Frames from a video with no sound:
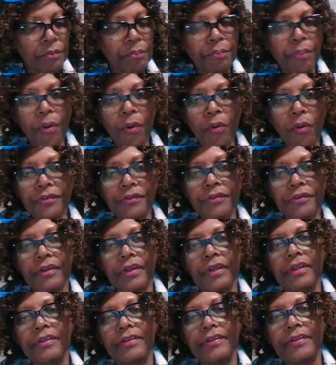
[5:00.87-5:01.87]
posts
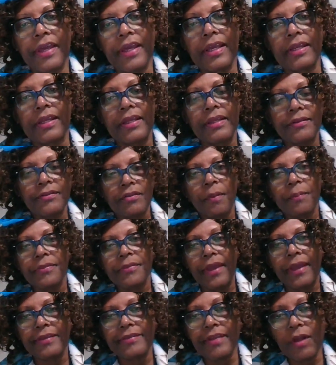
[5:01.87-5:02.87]
daily,
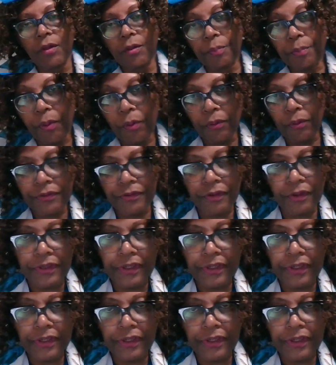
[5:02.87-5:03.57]
sometimes I'll post on